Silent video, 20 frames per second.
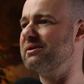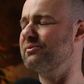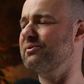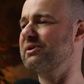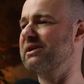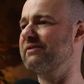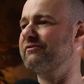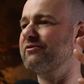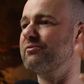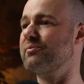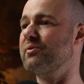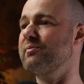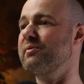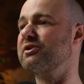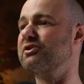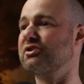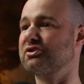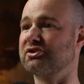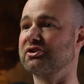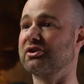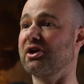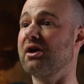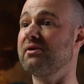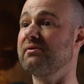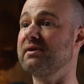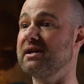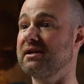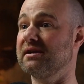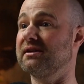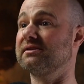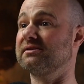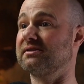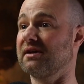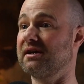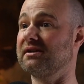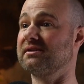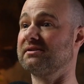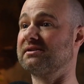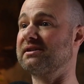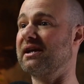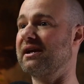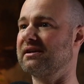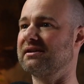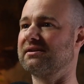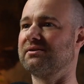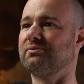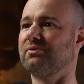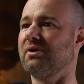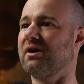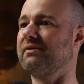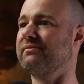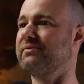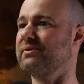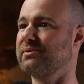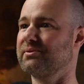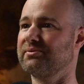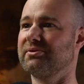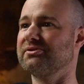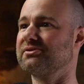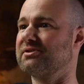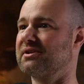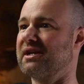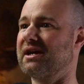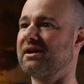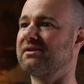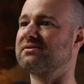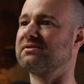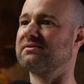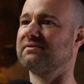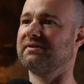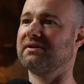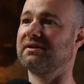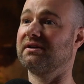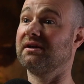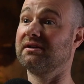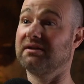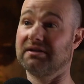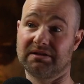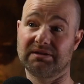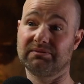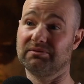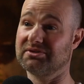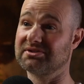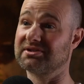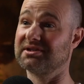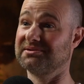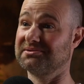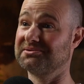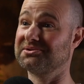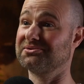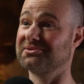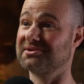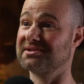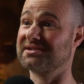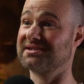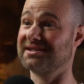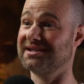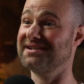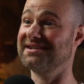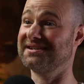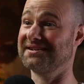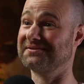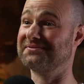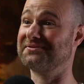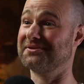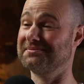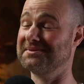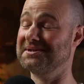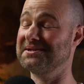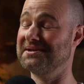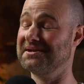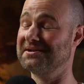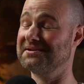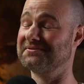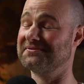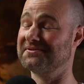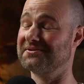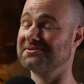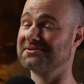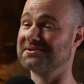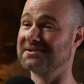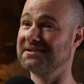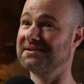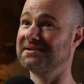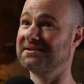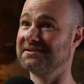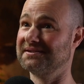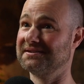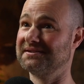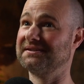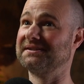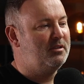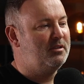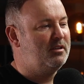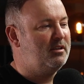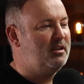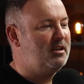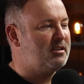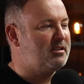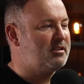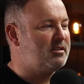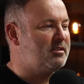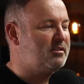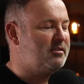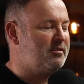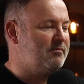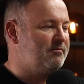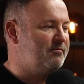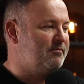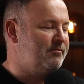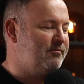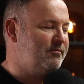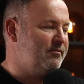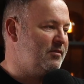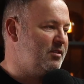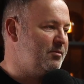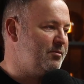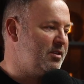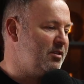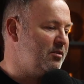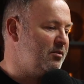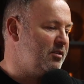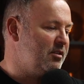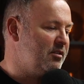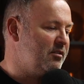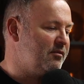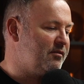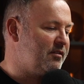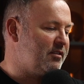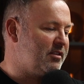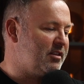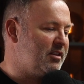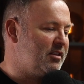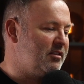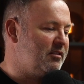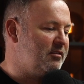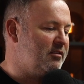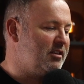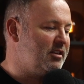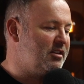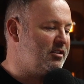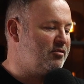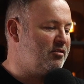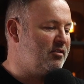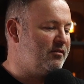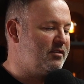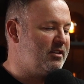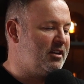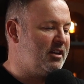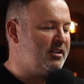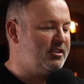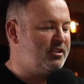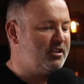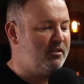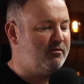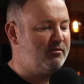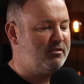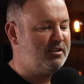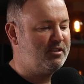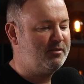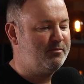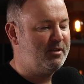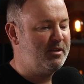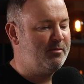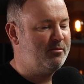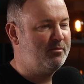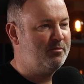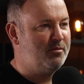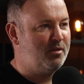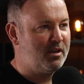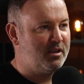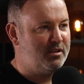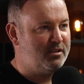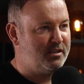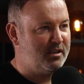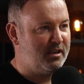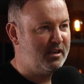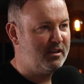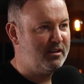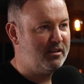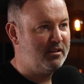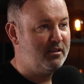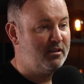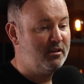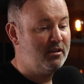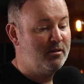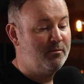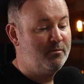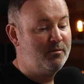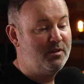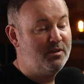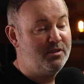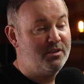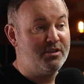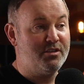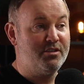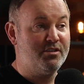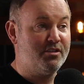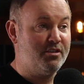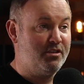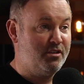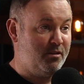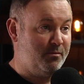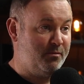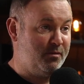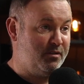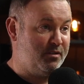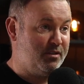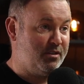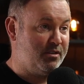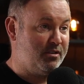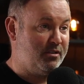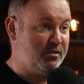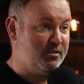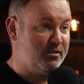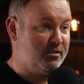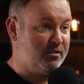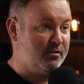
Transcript: We were given permission to go in and take whatever we wanted out of it, and it was all the ceiling from in there, the full ceiling. That's the beauty of, I think, the history of Dijar is just people mucking together, musicians and non-musicians.